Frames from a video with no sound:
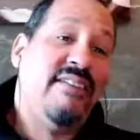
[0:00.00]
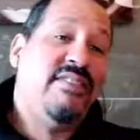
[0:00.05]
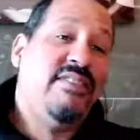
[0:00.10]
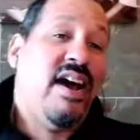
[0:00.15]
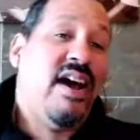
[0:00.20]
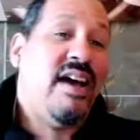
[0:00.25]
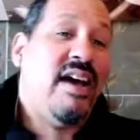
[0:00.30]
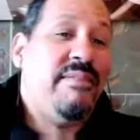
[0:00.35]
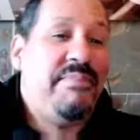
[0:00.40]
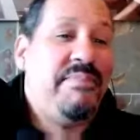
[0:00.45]

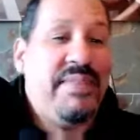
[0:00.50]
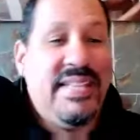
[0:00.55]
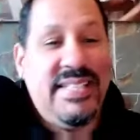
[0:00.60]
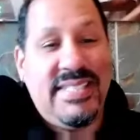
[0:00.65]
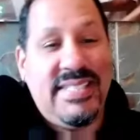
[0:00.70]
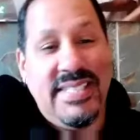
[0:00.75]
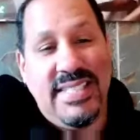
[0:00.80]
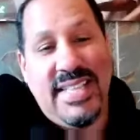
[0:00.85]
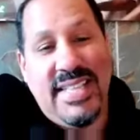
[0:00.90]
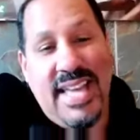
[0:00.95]
not been
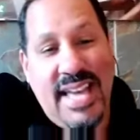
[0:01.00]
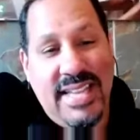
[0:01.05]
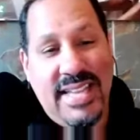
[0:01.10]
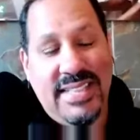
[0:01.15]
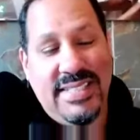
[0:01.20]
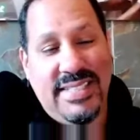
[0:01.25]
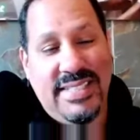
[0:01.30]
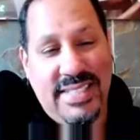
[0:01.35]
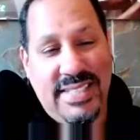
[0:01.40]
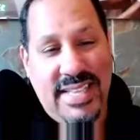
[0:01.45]
to that
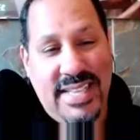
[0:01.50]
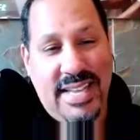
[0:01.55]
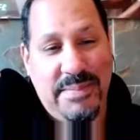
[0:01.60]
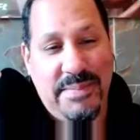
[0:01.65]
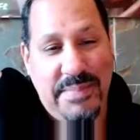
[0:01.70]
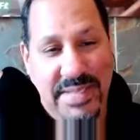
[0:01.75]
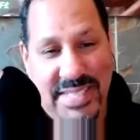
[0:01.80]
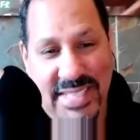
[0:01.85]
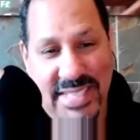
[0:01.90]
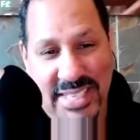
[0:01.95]

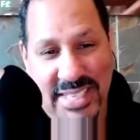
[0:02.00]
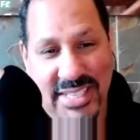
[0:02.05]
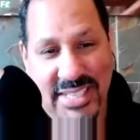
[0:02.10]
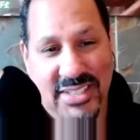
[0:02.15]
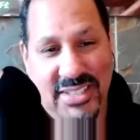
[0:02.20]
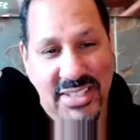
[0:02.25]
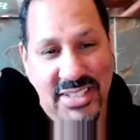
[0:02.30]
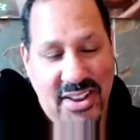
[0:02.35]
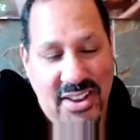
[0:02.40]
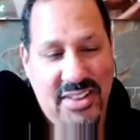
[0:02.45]

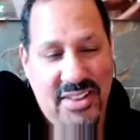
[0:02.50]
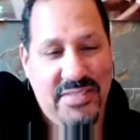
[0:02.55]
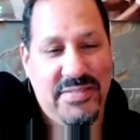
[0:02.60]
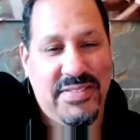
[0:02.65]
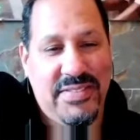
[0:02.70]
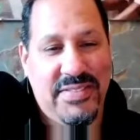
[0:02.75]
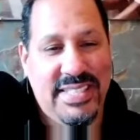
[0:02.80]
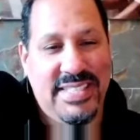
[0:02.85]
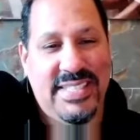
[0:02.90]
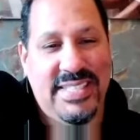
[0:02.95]
particular
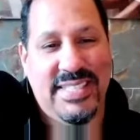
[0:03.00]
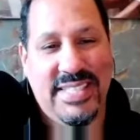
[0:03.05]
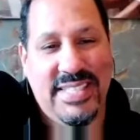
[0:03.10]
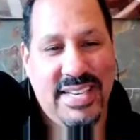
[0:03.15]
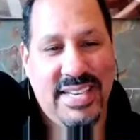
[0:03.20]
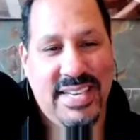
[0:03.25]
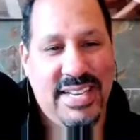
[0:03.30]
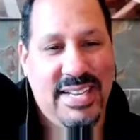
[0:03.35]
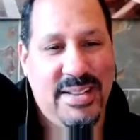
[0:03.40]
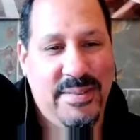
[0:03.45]
conference.
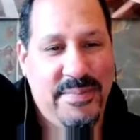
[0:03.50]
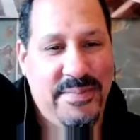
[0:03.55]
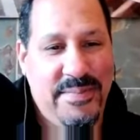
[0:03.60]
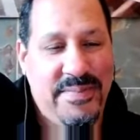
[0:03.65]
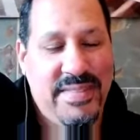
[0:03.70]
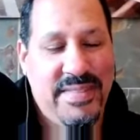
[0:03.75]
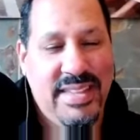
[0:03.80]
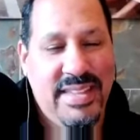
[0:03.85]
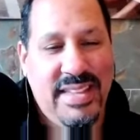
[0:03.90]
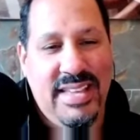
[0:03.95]
And
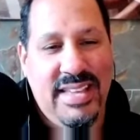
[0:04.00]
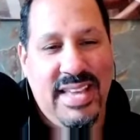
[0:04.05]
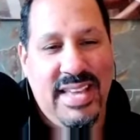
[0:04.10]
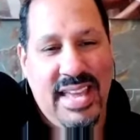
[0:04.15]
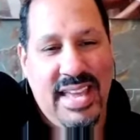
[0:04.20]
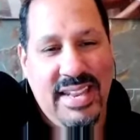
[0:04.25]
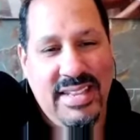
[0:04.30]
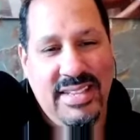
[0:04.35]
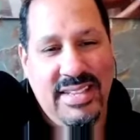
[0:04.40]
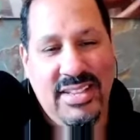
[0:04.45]

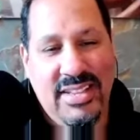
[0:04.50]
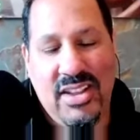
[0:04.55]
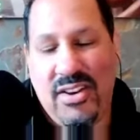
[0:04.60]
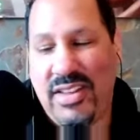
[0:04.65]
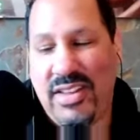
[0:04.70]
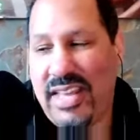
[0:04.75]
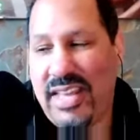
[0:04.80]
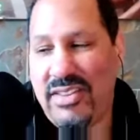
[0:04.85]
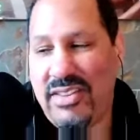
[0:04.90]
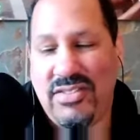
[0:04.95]
yeah,
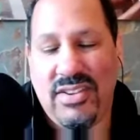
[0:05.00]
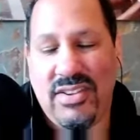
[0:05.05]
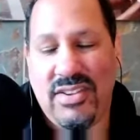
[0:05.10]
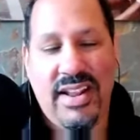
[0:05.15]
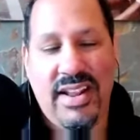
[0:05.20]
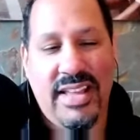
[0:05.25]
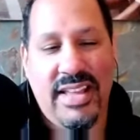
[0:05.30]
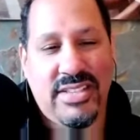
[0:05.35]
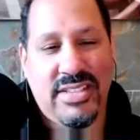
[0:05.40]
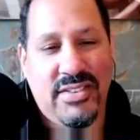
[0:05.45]
you start
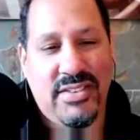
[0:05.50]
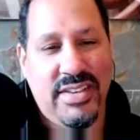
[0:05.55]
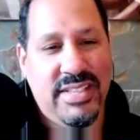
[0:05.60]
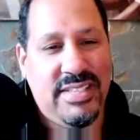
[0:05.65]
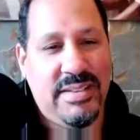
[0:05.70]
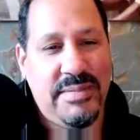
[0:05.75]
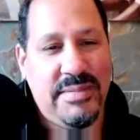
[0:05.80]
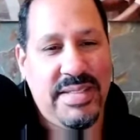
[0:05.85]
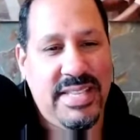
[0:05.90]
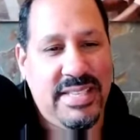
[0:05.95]
entering
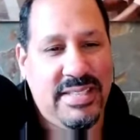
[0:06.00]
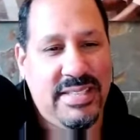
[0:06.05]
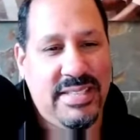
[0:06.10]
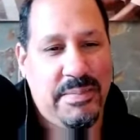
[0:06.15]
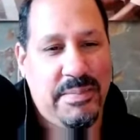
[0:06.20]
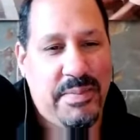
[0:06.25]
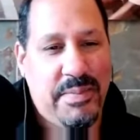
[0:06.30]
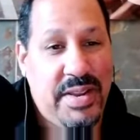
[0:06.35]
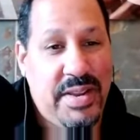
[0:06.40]
some of these upper